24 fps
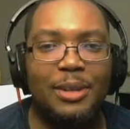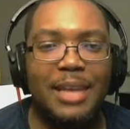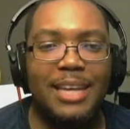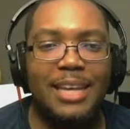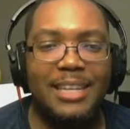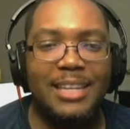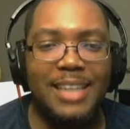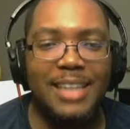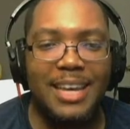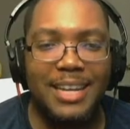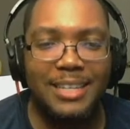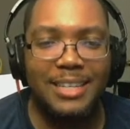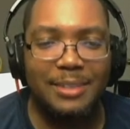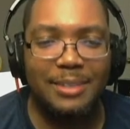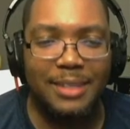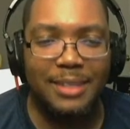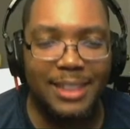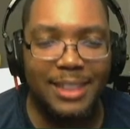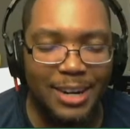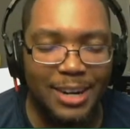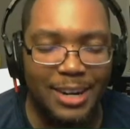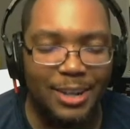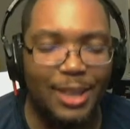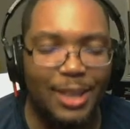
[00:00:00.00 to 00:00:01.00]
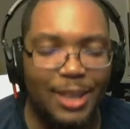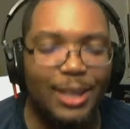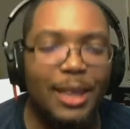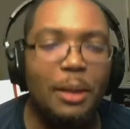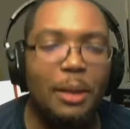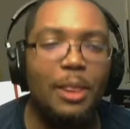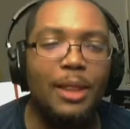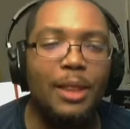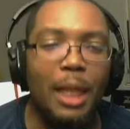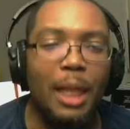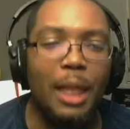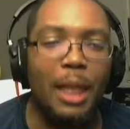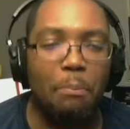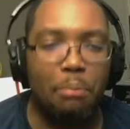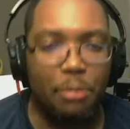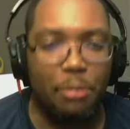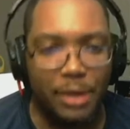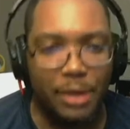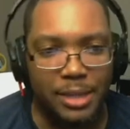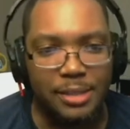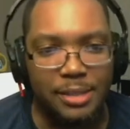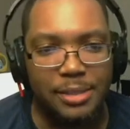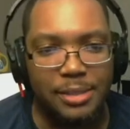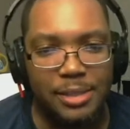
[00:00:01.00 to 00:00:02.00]
it is literally like
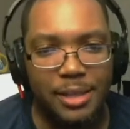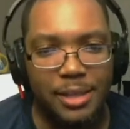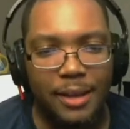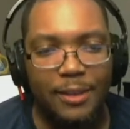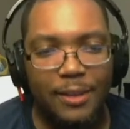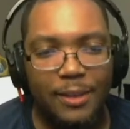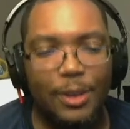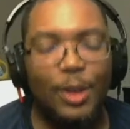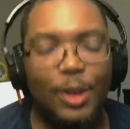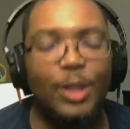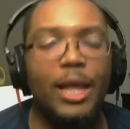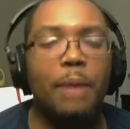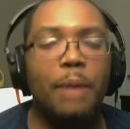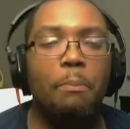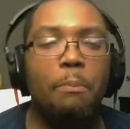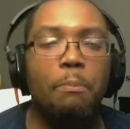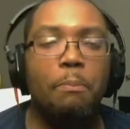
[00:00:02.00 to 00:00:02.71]
Prince, looked like